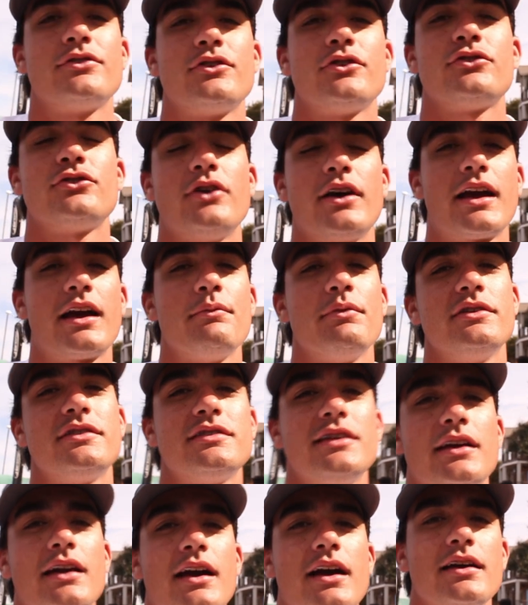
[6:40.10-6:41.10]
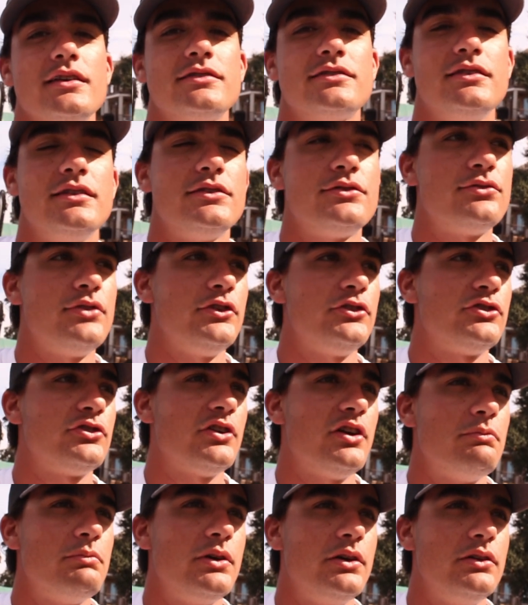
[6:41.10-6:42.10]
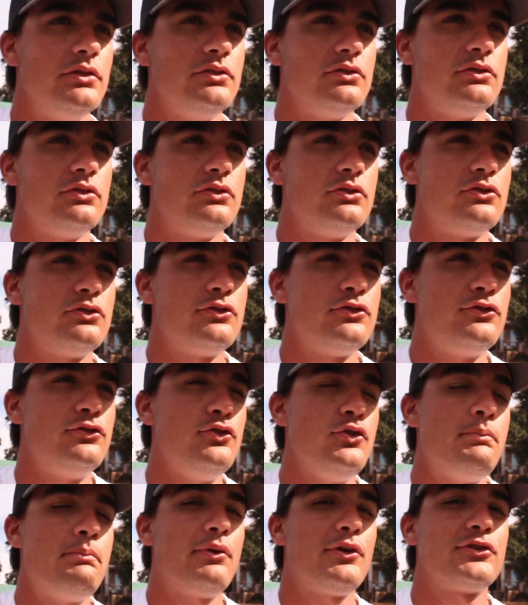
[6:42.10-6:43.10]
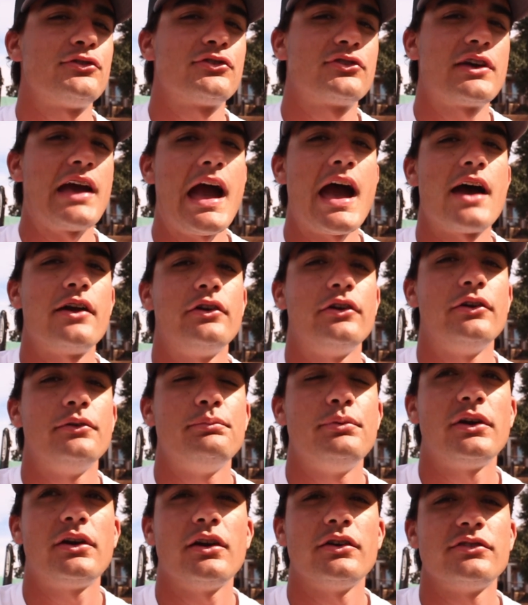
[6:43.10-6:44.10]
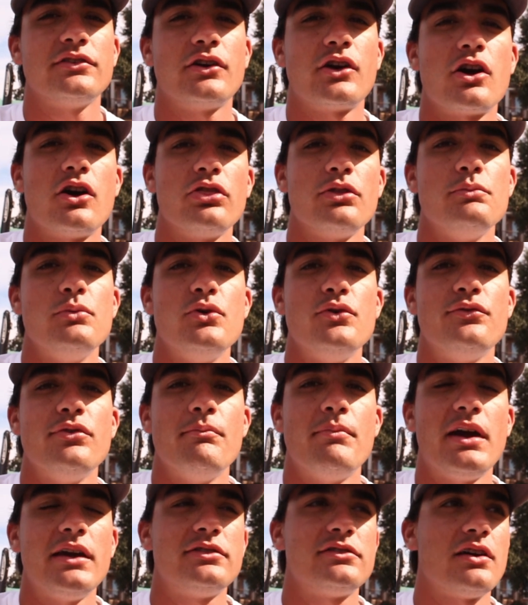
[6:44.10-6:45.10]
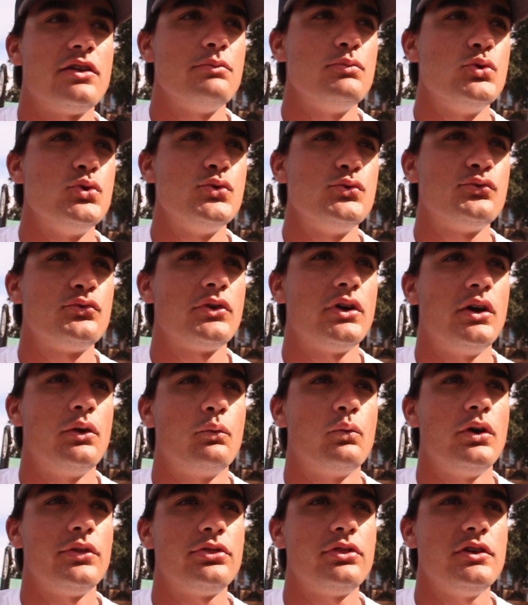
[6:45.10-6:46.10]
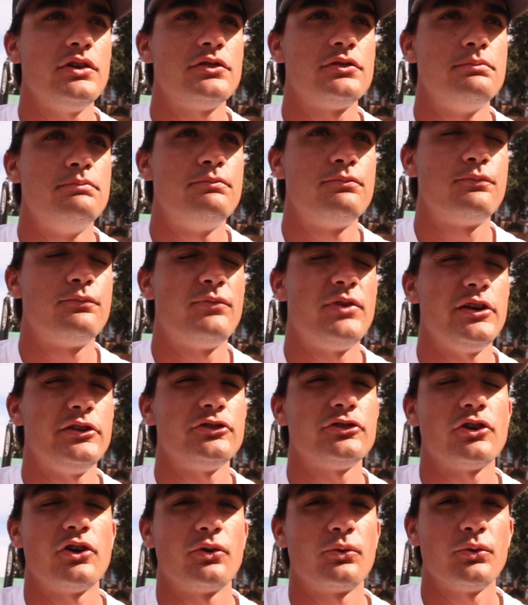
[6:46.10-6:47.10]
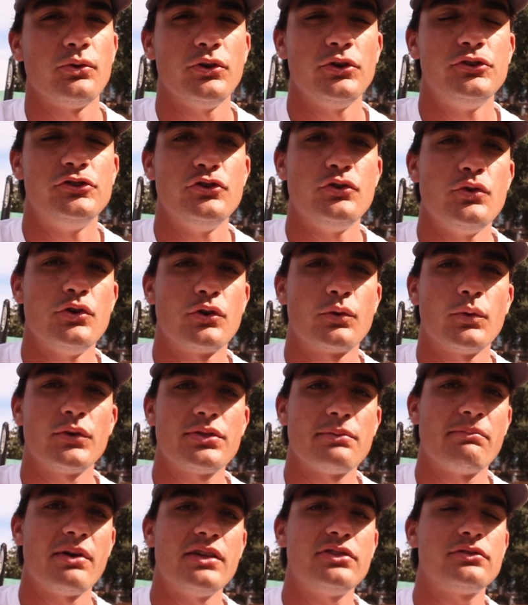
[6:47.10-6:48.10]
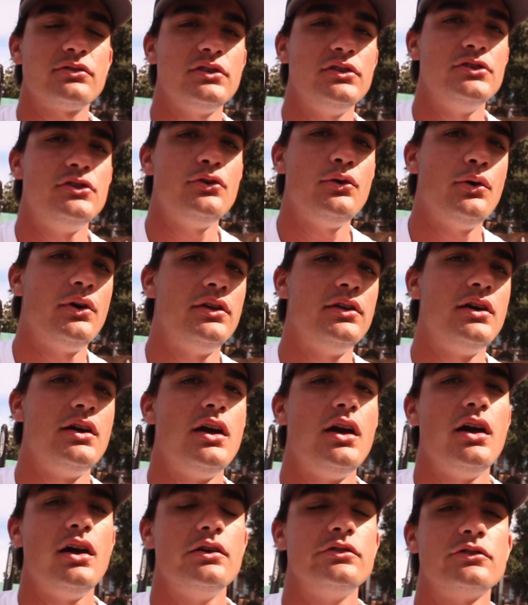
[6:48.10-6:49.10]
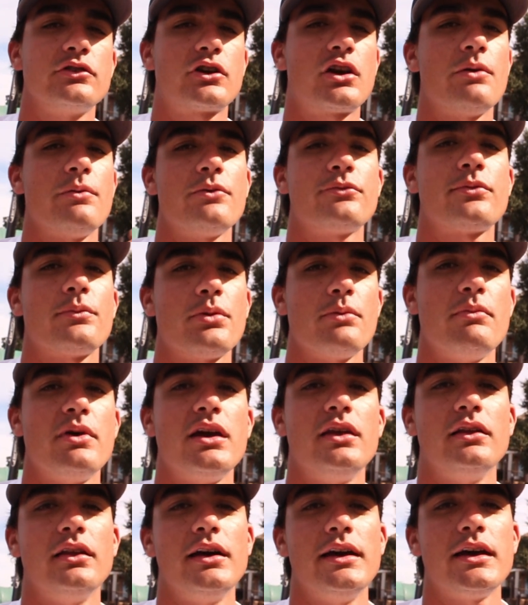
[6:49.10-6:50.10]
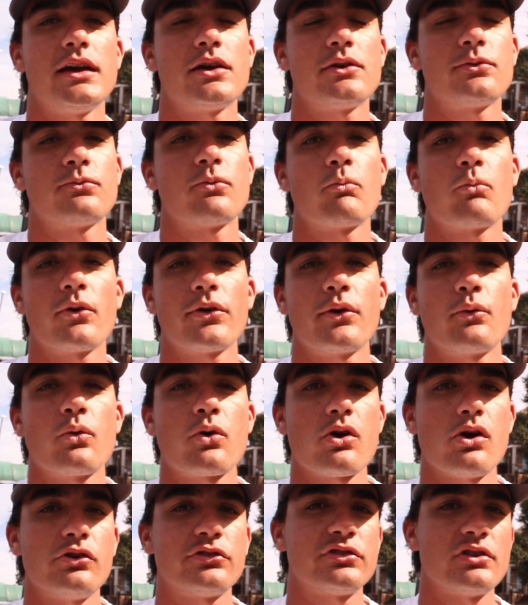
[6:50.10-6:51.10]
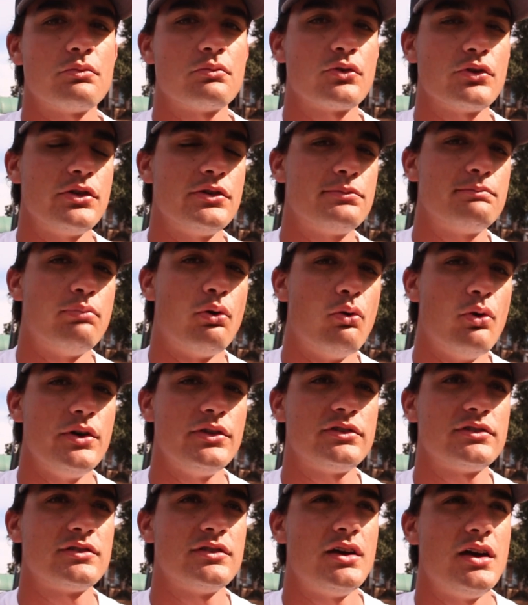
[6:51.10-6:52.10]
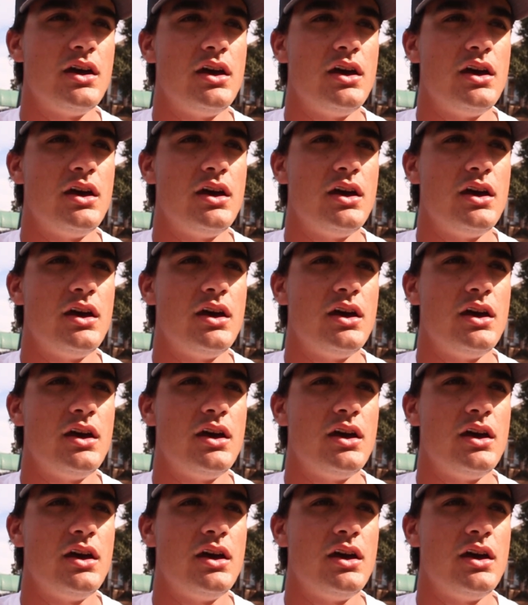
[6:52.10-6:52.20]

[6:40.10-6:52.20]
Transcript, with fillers: So like I've been saying guys, these fish have been super scattered because they're on the move, the bait's on the move, and what these fish are really doing or what the bait's really doing is they're coming from the main lake from where they were all summer, these points,